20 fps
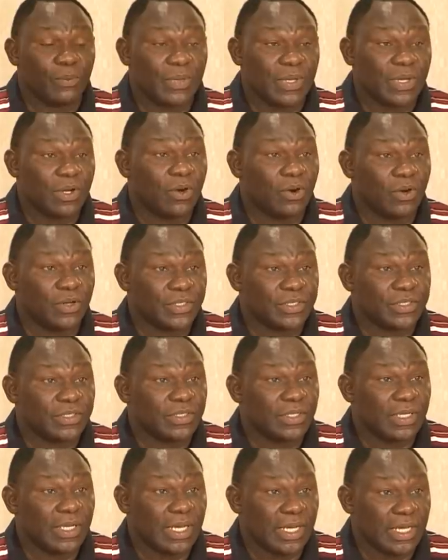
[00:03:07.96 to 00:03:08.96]

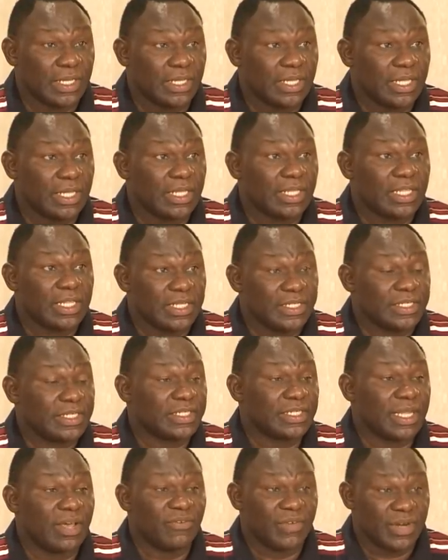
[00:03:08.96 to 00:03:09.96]
because this
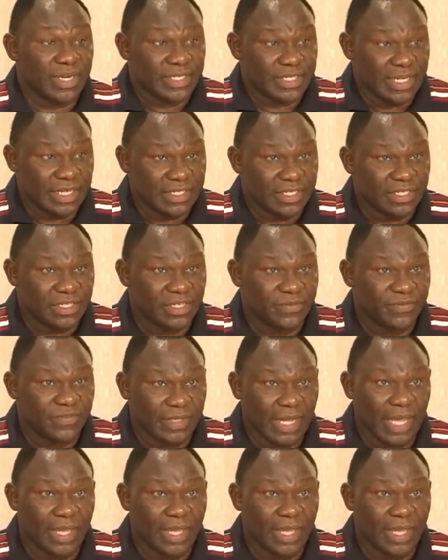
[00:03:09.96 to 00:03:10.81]
is a very sensitive